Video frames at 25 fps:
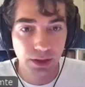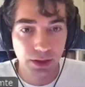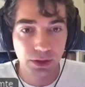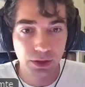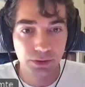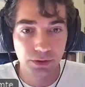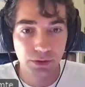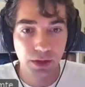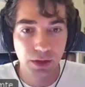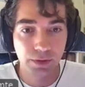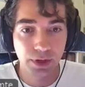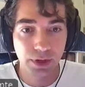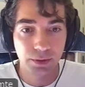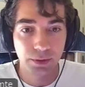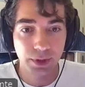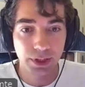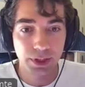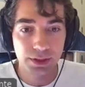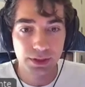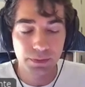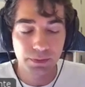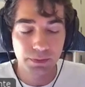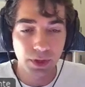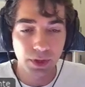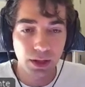of the Hamming
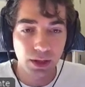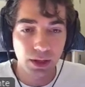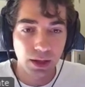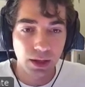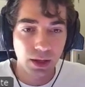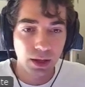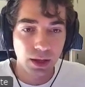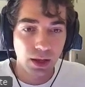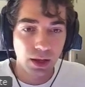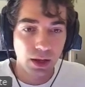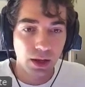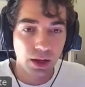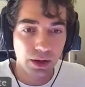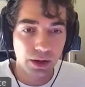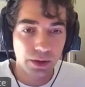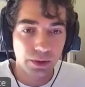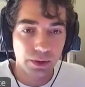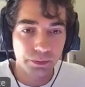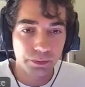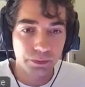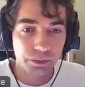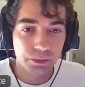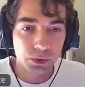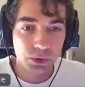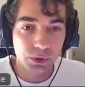weight.
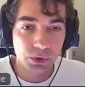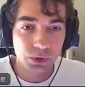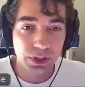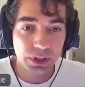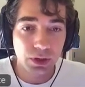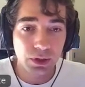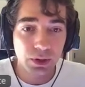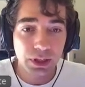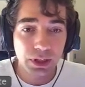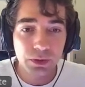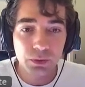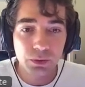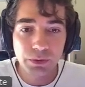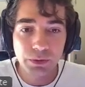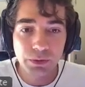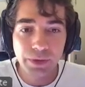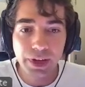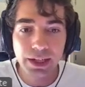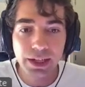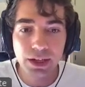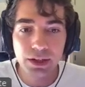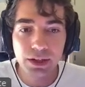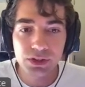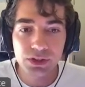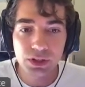So the only
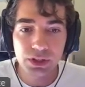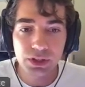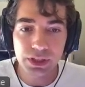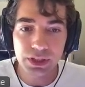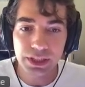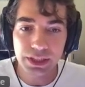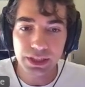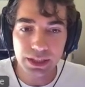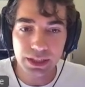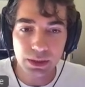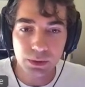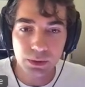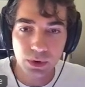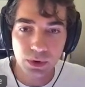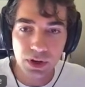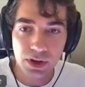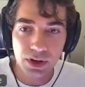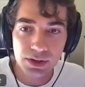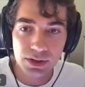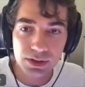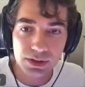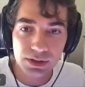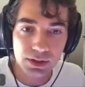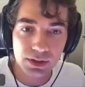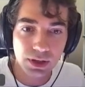remaining uncertainty
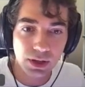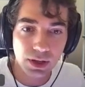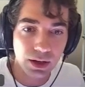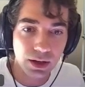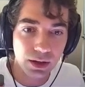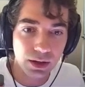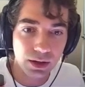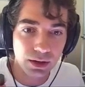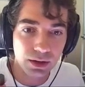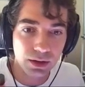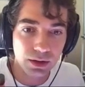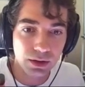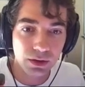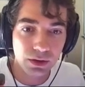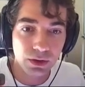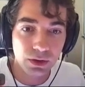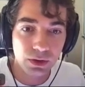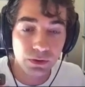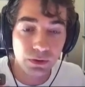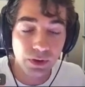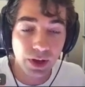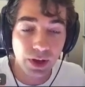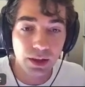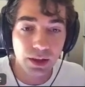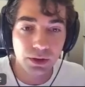was
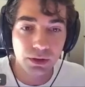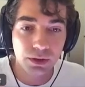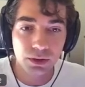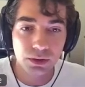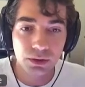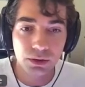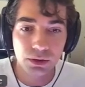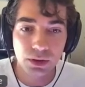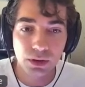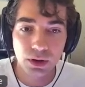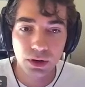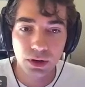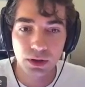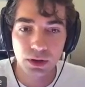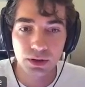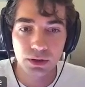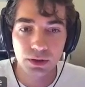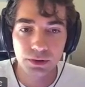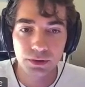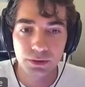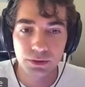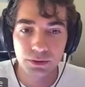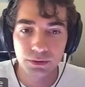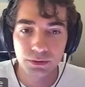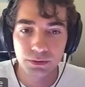the value
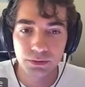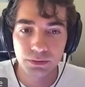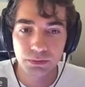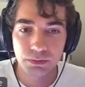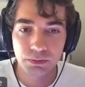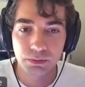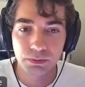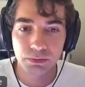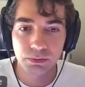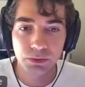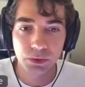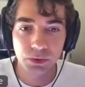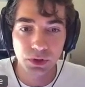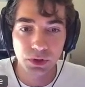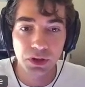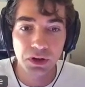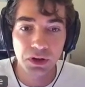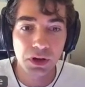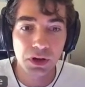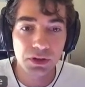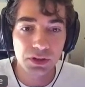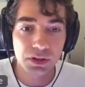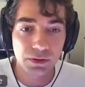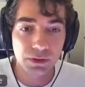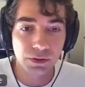of
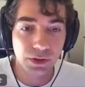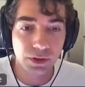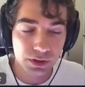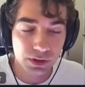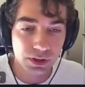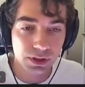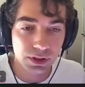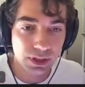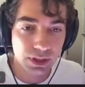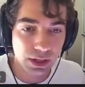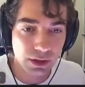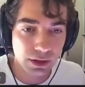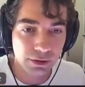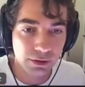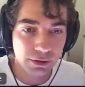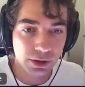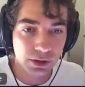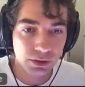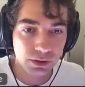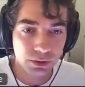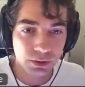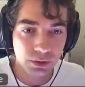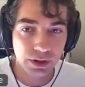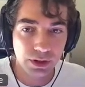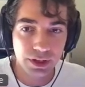the subfunction that
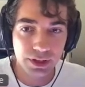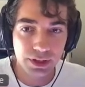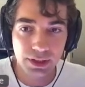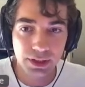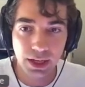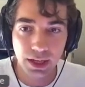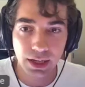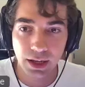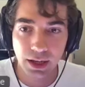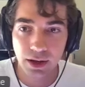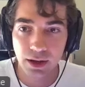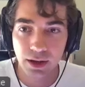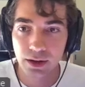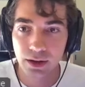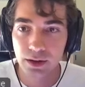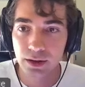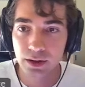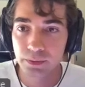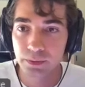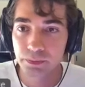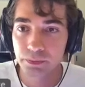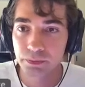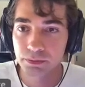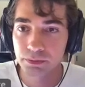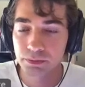queries
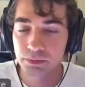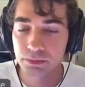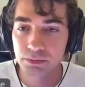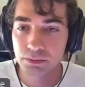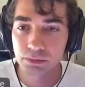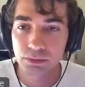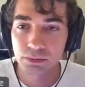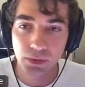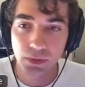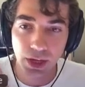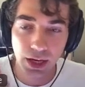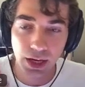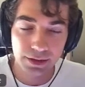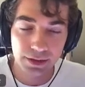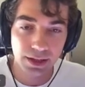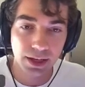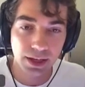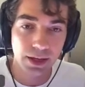xi.